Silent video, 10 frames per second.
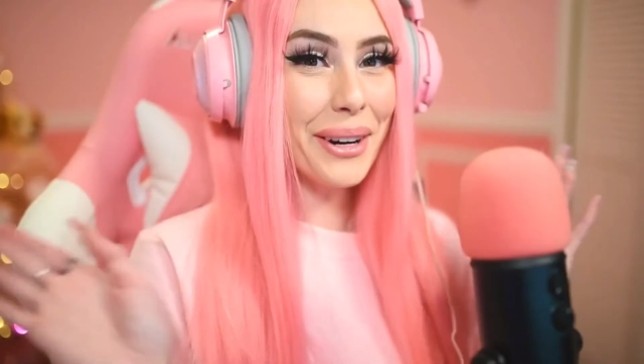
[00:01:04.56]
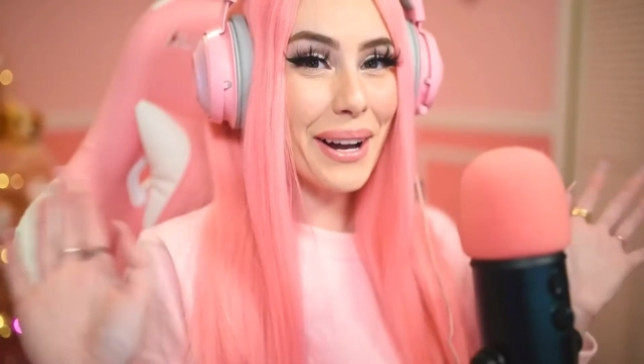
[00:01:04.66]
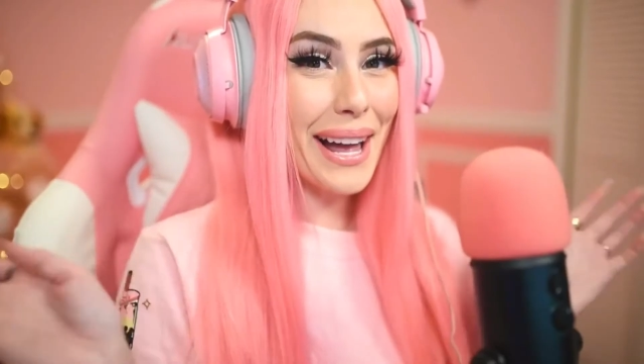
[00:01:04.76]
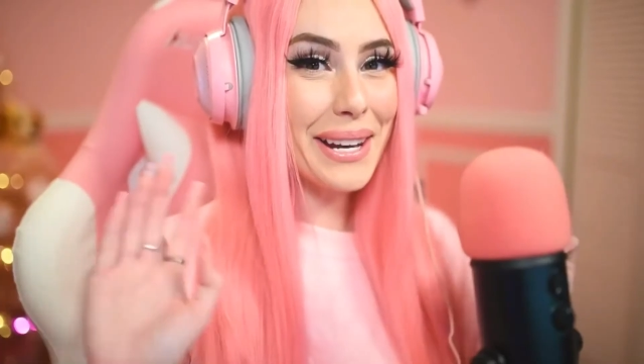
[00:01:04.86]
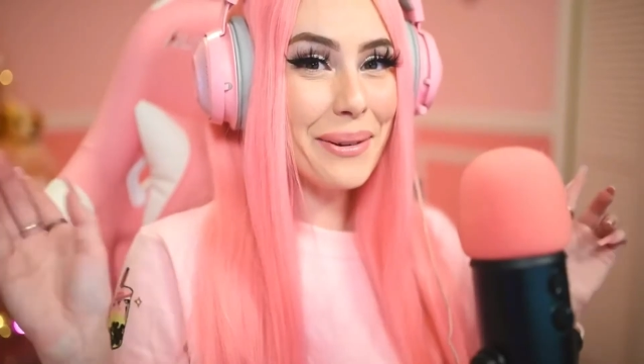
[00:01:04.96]

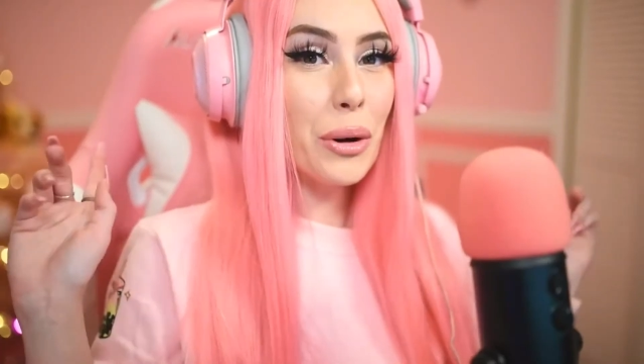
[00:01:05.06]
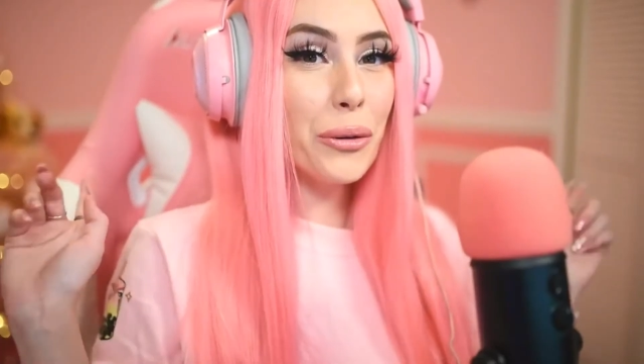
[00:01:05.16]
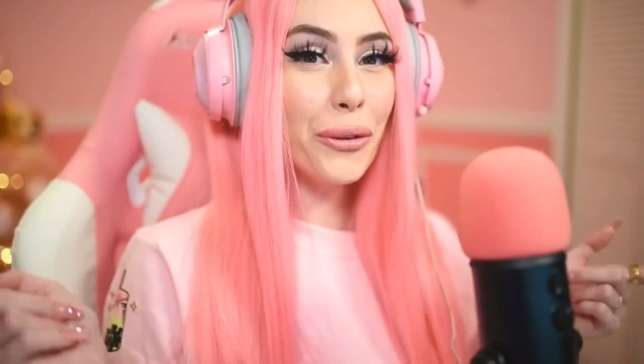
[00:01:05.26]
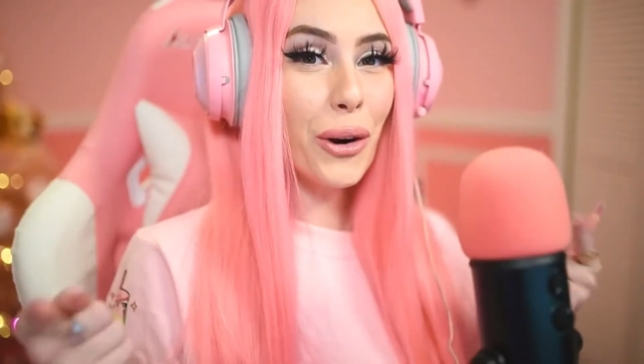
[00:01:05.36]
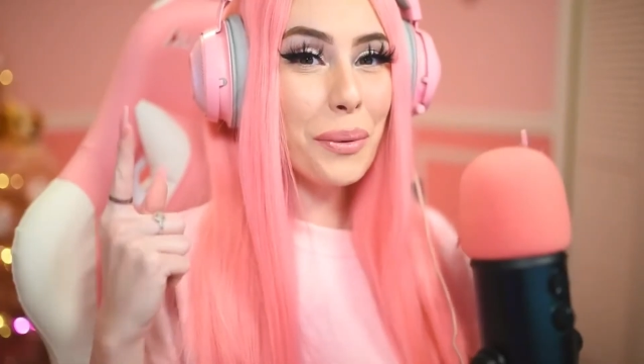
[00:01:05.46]
Everyone,
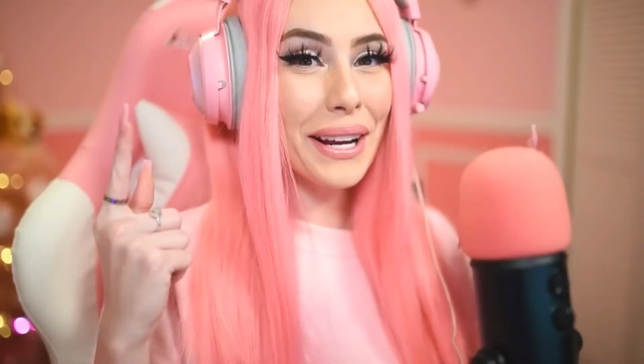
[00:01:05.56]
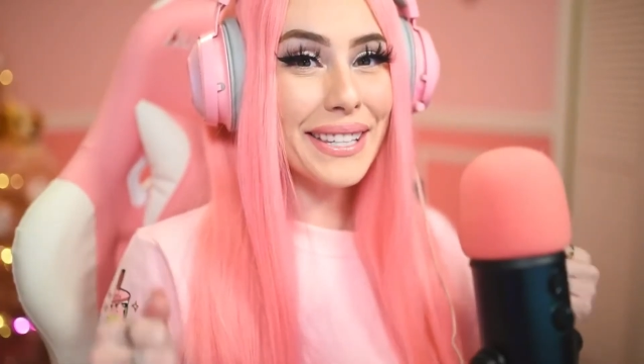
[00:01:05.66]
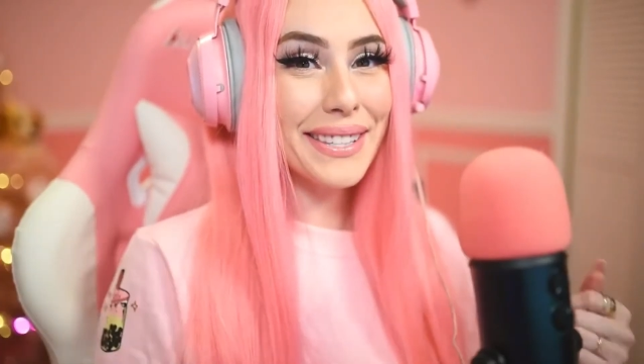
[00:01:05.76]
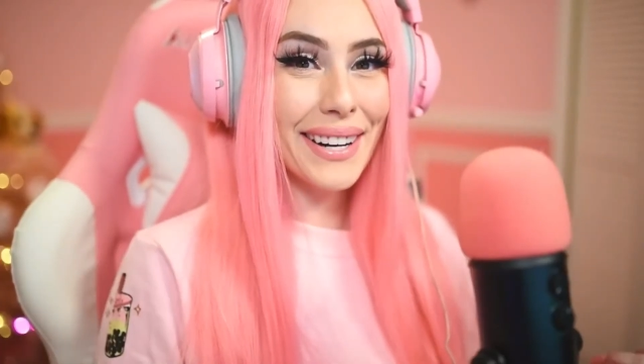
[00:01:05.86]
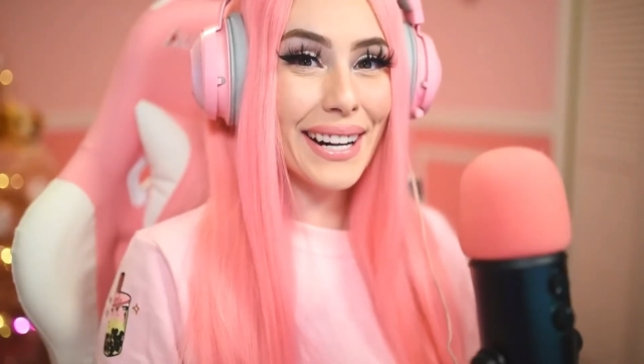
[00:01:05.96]
before we
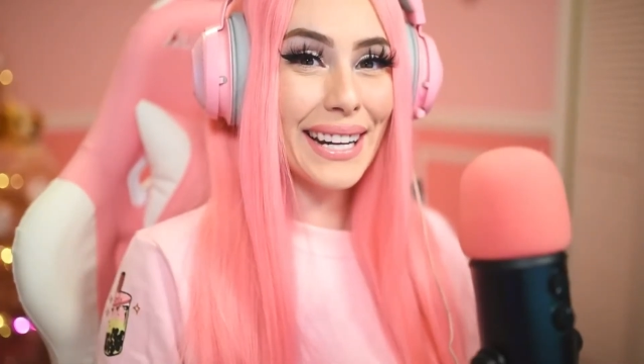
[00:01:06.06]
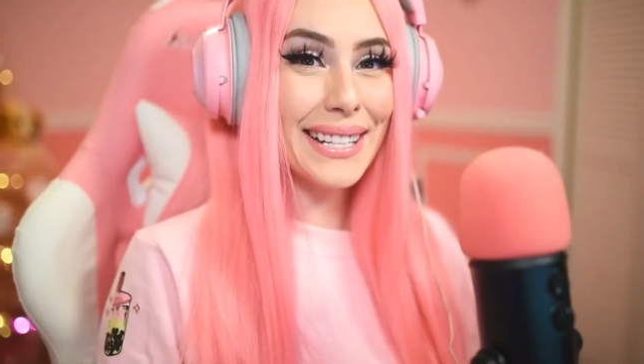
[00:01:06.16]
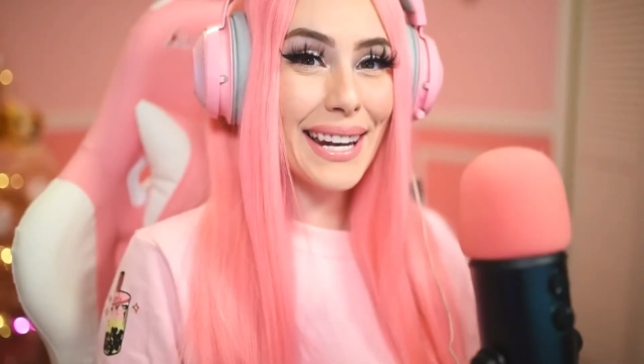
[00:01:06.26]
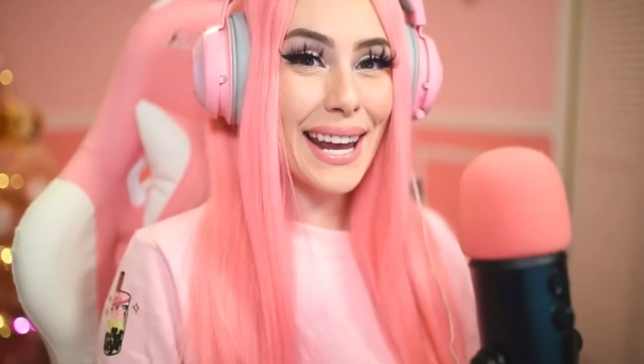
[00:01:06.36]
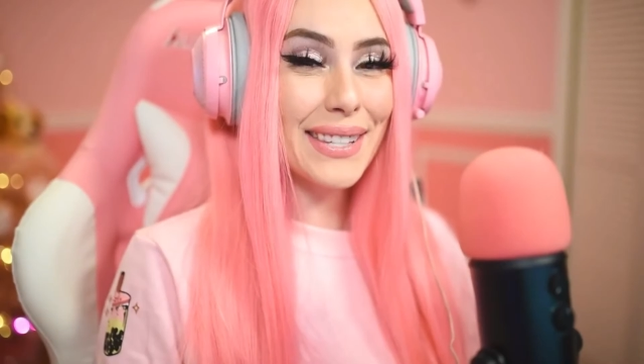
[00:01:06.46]
get started
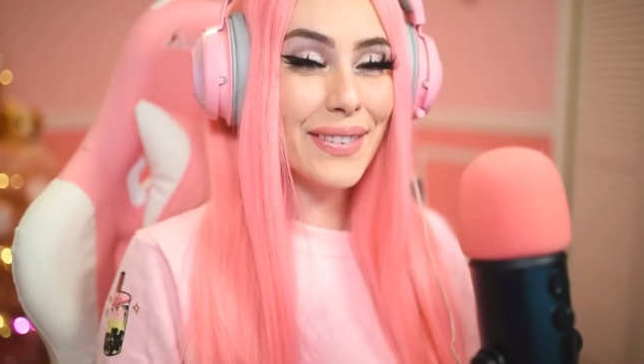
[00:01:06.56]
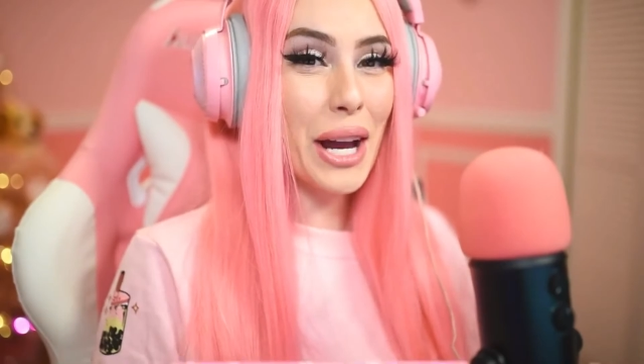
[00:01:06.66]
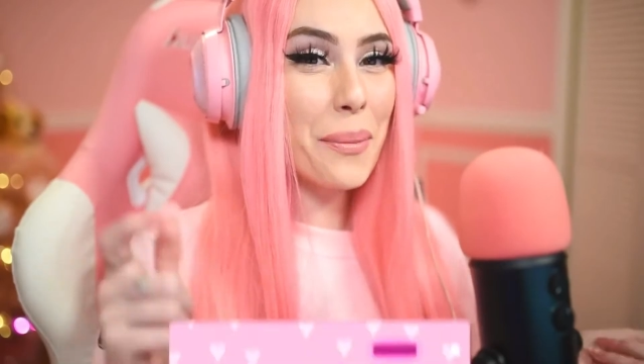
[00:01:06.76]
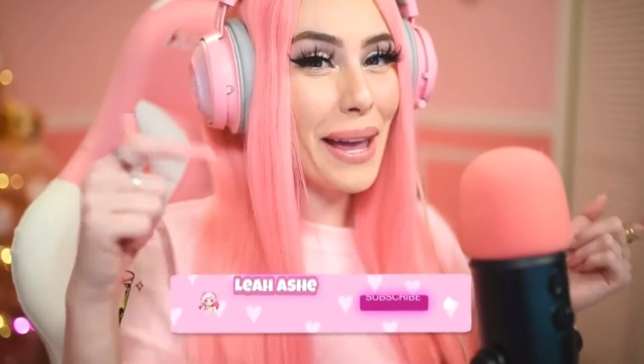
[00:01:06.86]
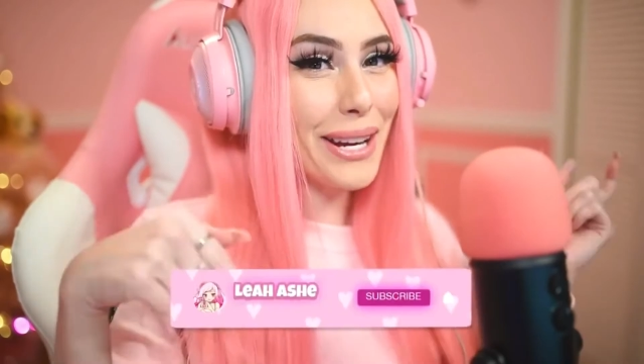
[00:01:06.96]
in today's
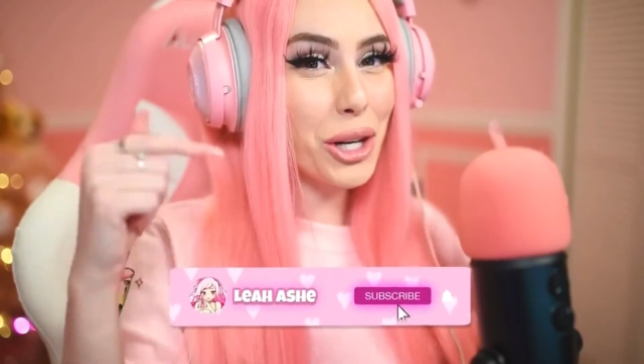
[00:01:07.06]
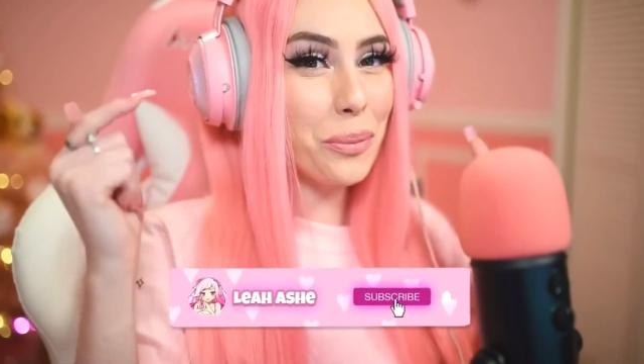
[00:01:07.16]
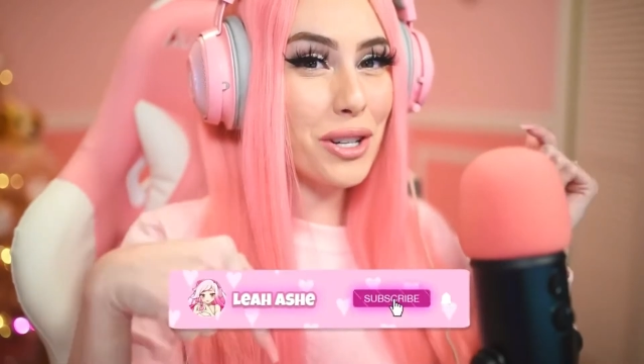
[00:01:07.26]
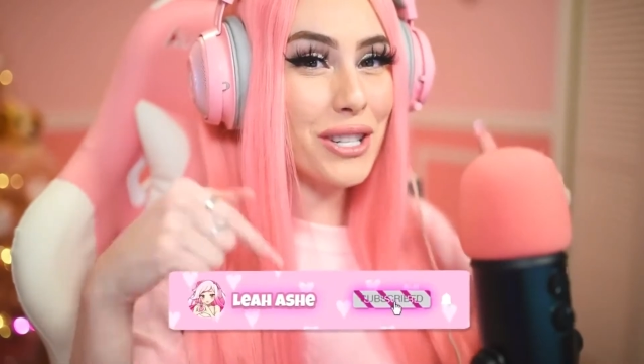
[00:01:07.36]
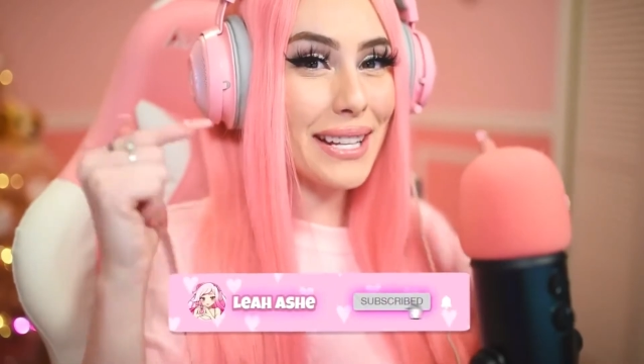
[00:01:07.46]
video, make sure to push